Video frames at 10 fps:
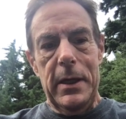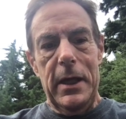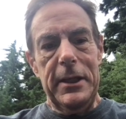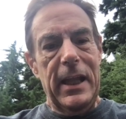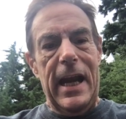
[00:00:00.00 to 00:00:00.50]

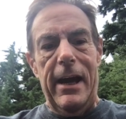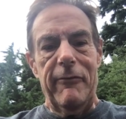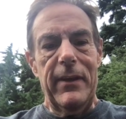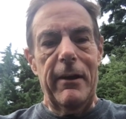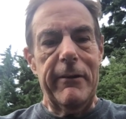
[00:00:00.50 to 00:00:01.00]
and that I have
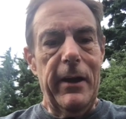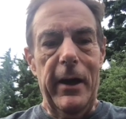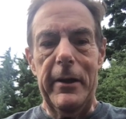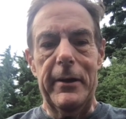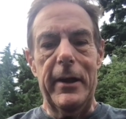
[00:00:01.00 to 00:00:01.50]
never
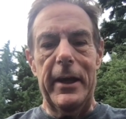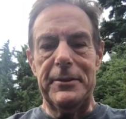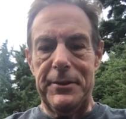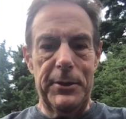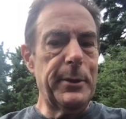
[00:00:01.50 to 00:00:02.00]
uttered a
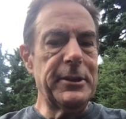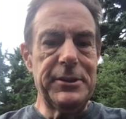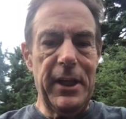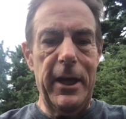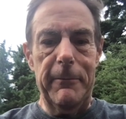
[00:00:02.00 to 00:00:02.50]
truer
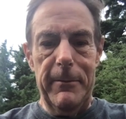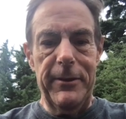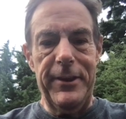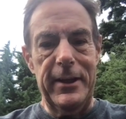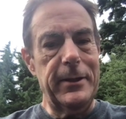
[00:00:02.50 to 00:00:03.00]

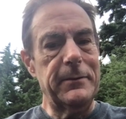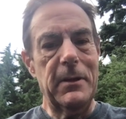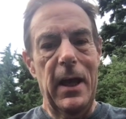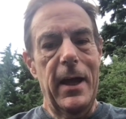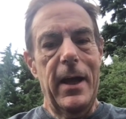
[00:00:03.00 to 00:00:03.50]
statement than,
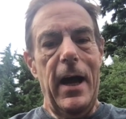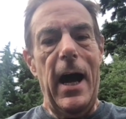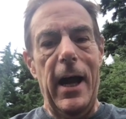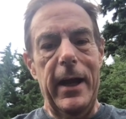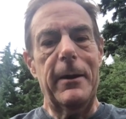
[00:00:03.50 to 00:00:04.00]

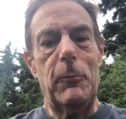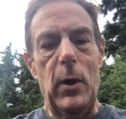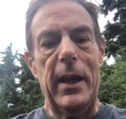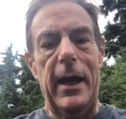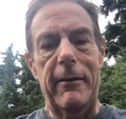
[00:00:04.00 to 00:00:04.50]
"I am
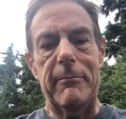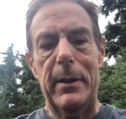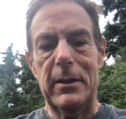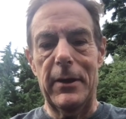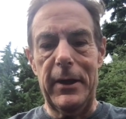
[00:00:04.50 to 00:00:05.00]
what I've
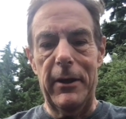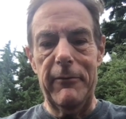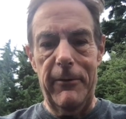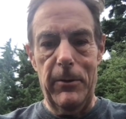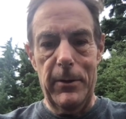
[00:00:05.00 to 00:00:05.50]
been looking
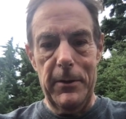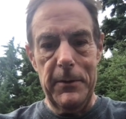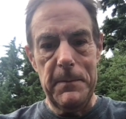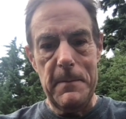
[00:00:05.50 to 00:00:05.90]
for."